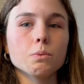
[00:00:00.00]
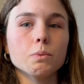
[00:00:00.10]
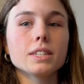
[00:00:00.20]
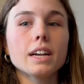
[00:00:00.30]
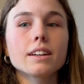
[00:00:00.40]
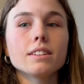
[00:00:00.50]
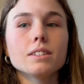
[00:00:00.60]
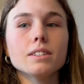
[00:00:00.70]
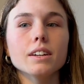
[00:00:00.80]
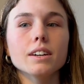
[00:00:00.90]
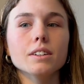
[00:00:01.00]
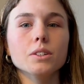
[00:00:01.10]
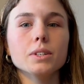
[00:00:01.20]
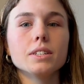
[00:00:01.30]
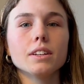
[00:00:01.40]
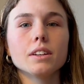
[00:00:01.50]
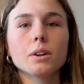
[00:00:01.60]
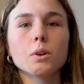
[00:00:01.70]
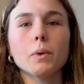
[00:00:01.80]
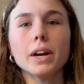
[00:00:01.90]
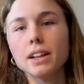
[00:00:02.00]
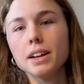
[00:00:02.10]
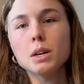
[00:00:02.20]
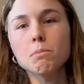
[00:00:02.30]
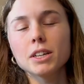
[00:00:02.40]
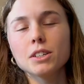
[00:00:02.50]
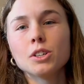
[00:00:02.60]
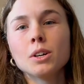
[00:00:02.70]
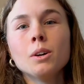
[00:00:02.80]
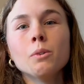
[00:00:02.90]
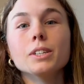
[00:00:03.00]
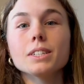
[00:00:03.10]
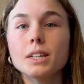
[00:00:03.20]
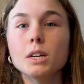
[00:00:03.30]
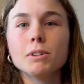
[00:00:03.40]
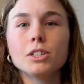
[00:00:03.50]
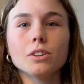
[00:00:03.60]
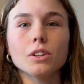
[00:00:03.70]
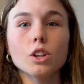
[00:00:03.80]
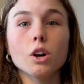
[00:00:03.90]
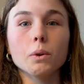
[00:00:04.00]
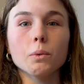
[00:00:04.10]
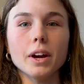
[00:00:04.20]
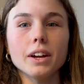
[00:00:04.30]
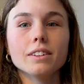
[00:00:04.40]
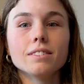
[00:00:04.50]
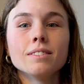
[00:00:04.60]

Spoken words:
we stacked these data into a singular white light image, which is the image on the lower right.